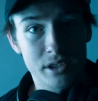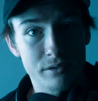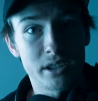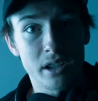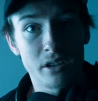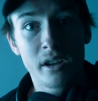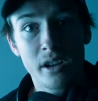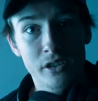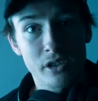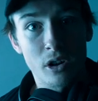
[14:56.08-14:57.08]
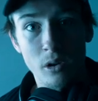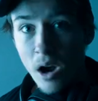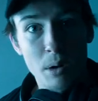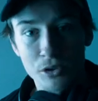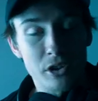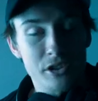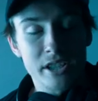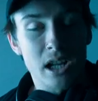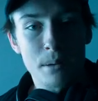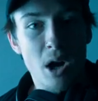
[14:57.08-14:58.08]
this video. So I was not
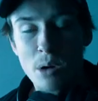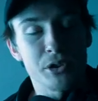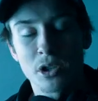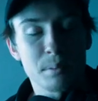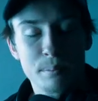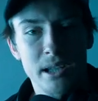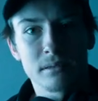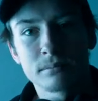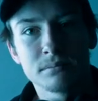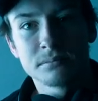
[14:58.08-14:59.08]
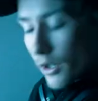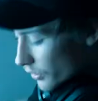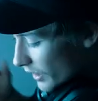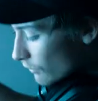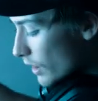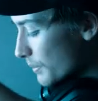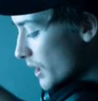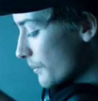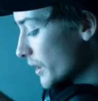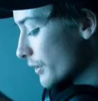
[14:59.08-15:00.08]
set up. I was not prepared. So that wraps
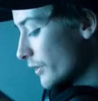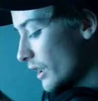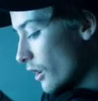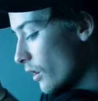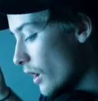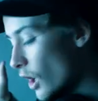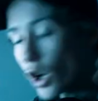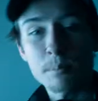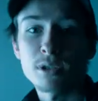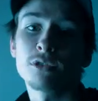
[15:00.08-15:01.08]
up this video. I hope